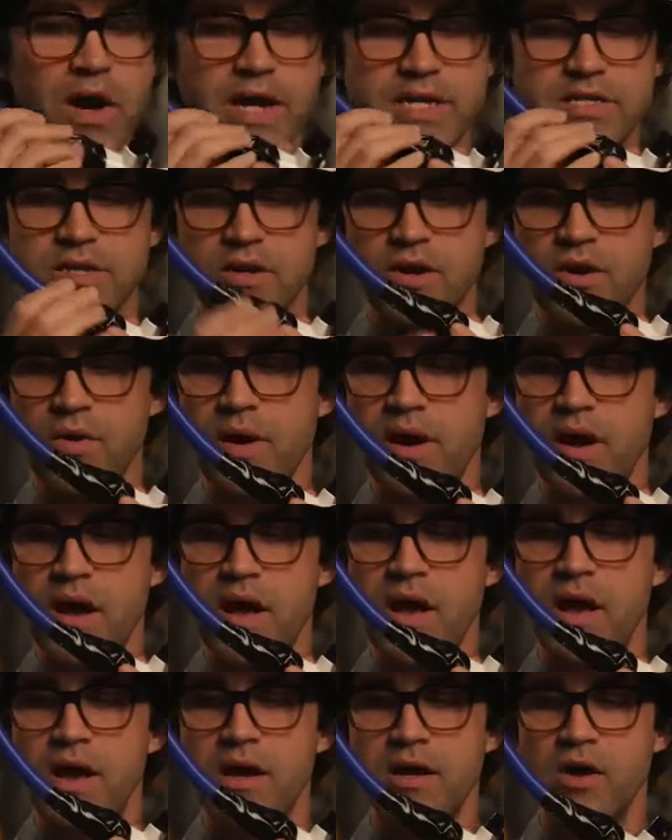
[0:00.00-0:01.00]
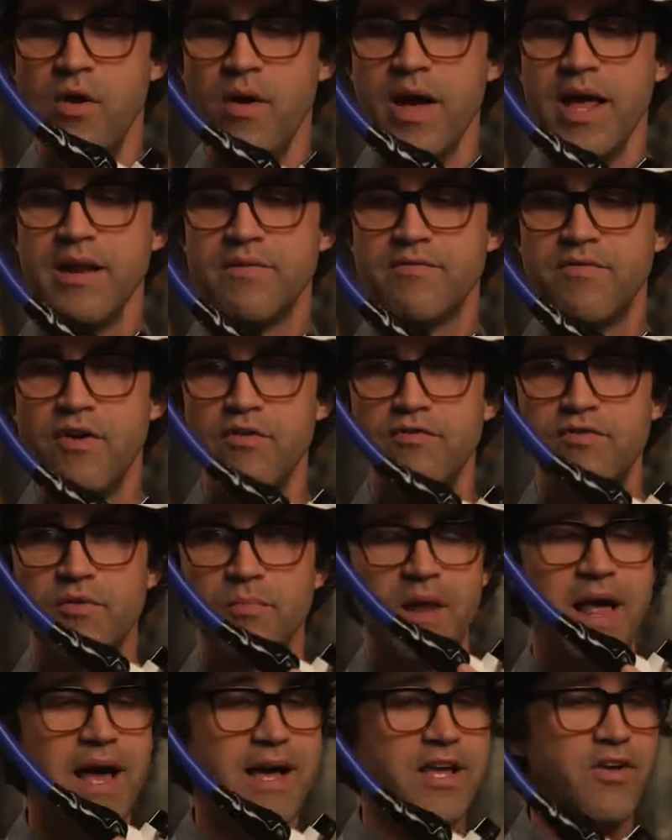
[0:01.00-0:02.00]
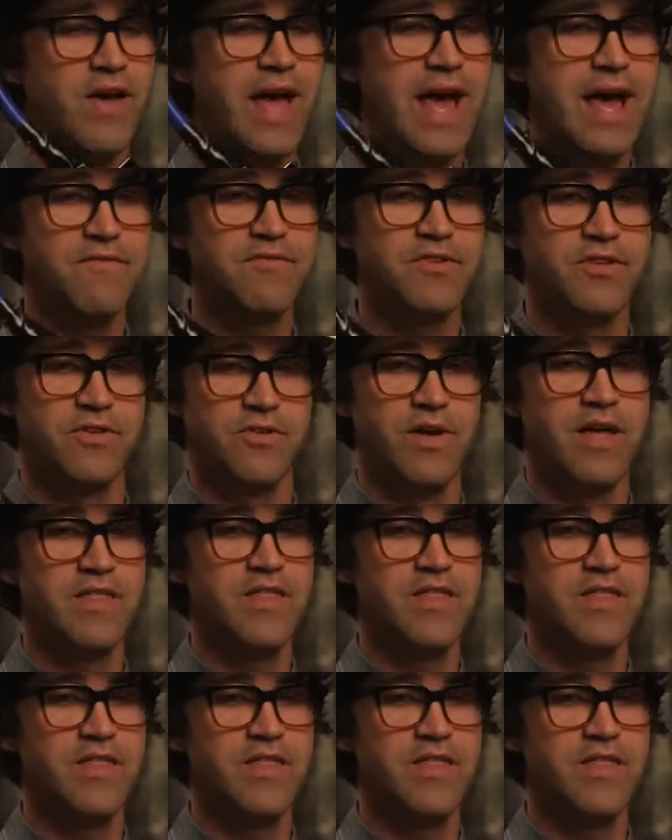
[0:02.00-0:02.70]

All right, so go go ahead and vote for black. You have to,